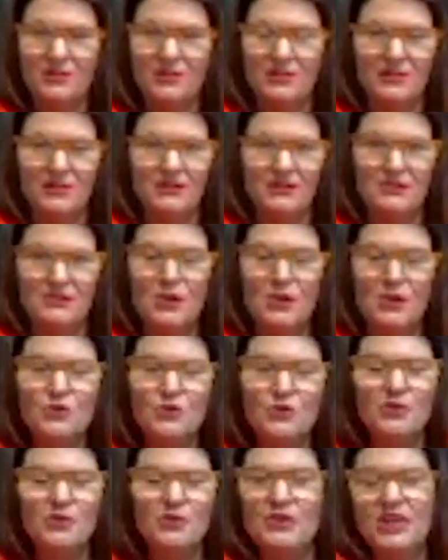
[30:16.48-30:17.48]
No
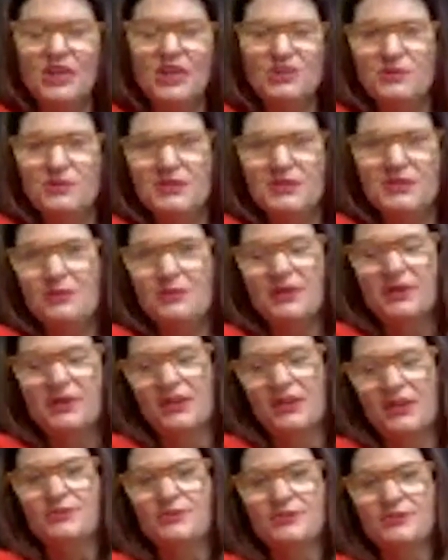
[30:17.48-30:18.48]
communication with
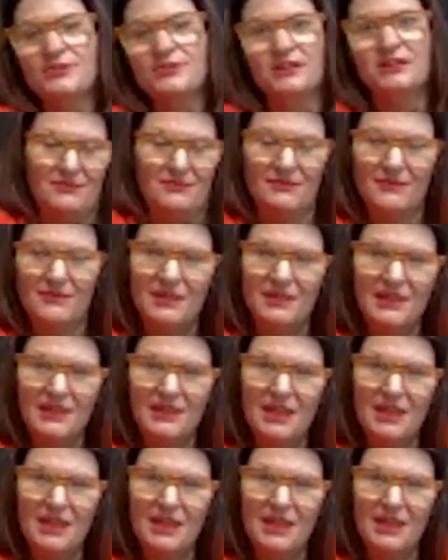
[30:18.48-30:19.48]
anybody else
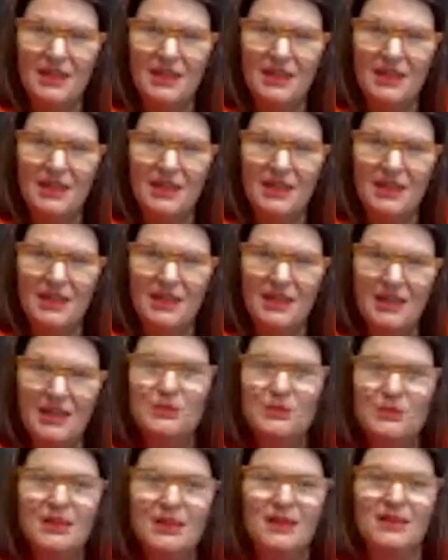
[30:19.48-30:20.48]
can be done. So,
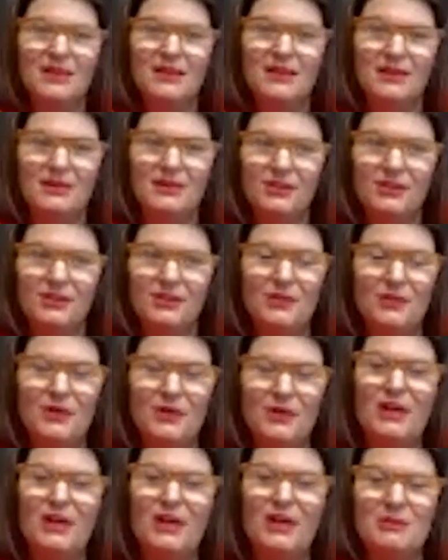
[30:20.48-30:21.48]
like, a
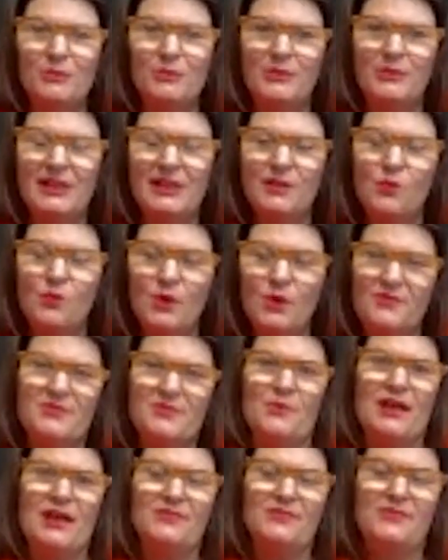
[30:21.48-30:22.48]
lot of men will be like, "What if
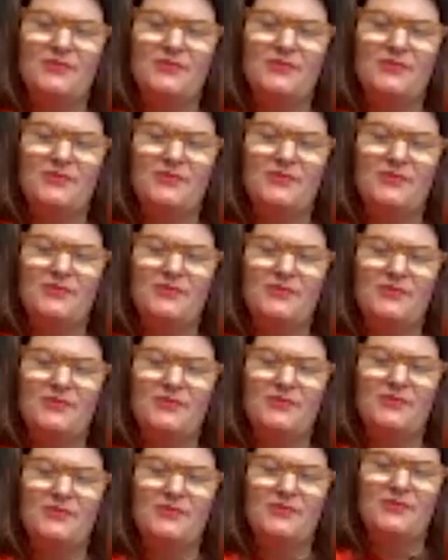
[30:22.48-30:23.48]
my wife calls you?"
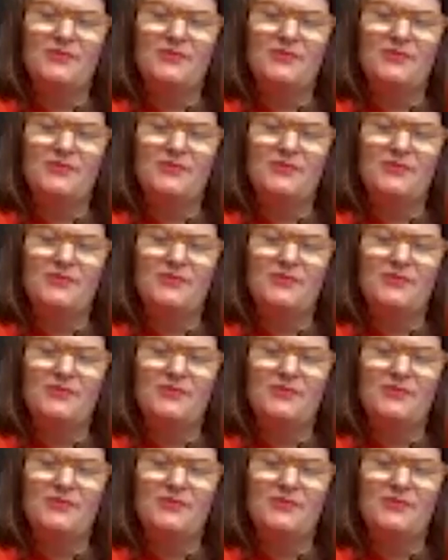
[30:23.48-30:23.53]
Well,